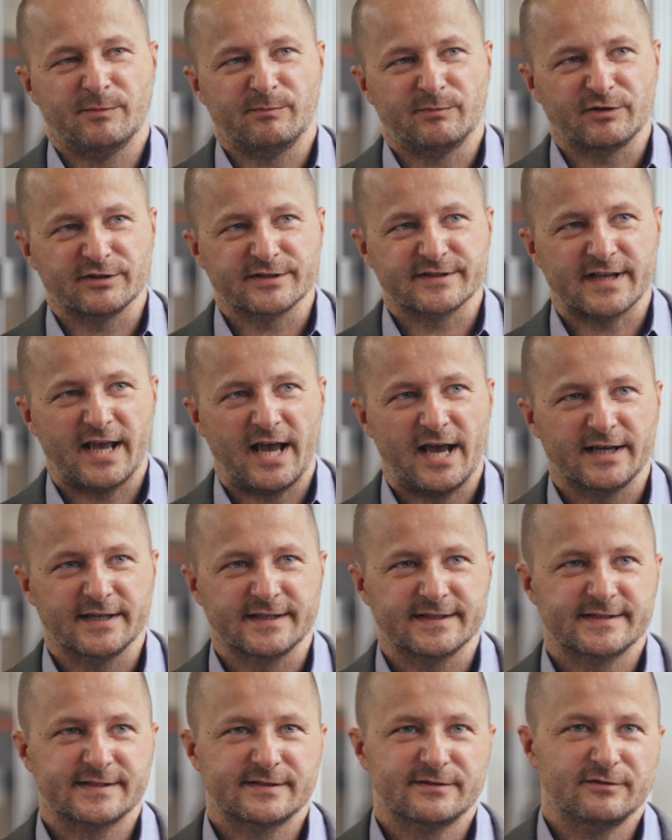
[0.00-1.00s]

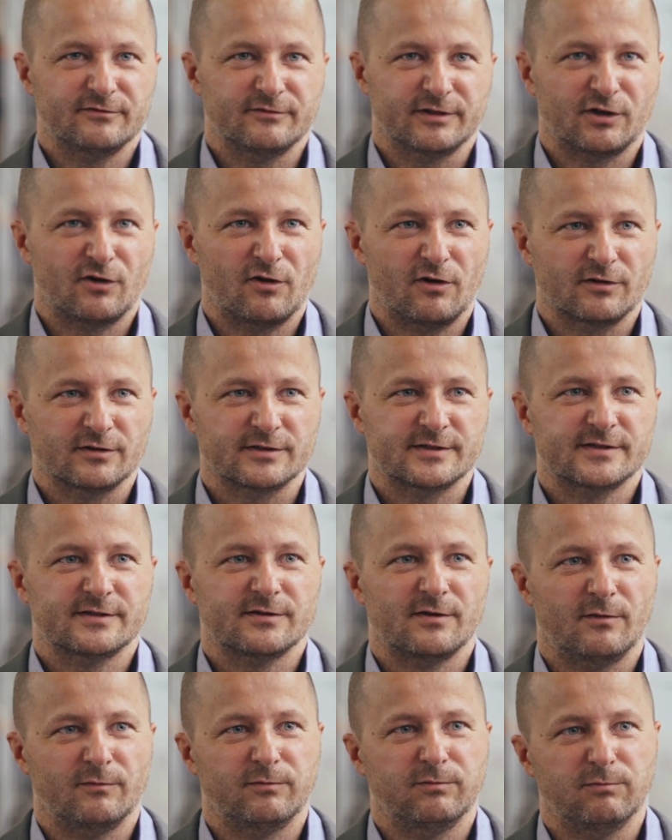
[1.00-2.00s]
precise records
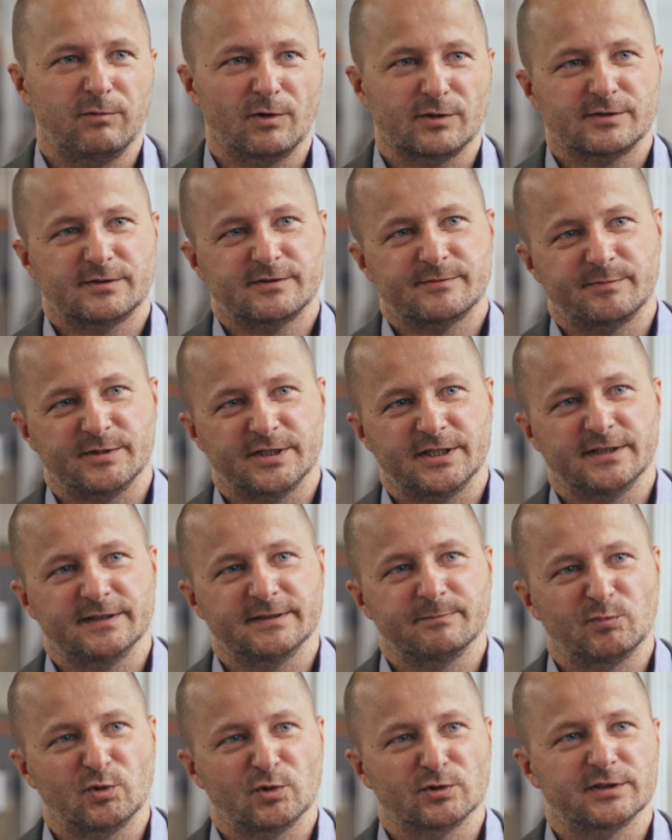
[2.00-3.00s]
of what's
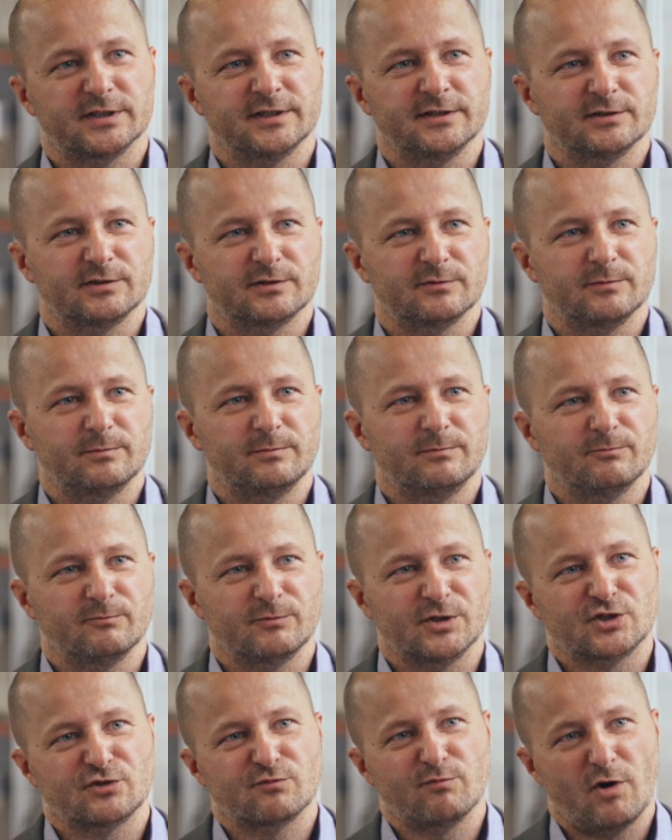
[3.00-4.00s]
being put into
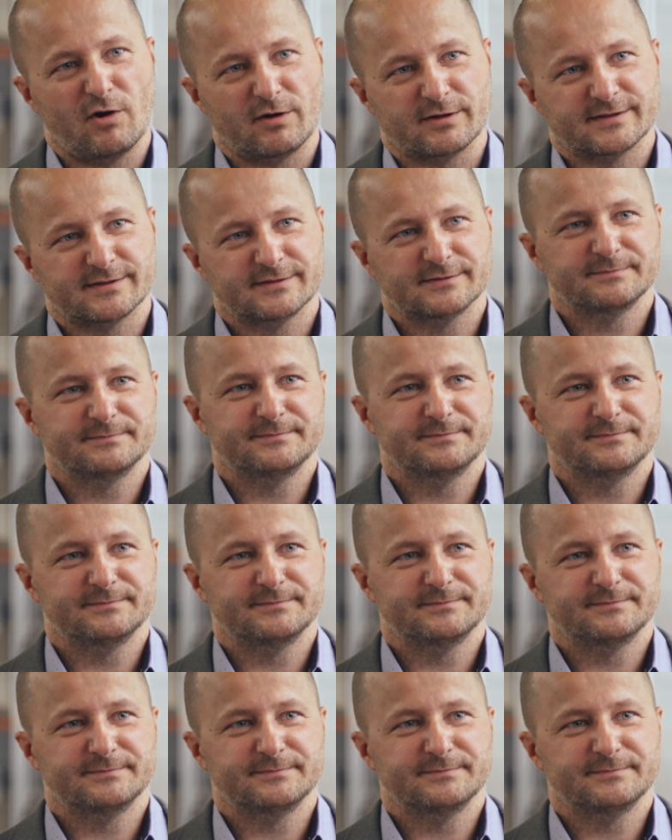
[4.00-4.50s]
which box.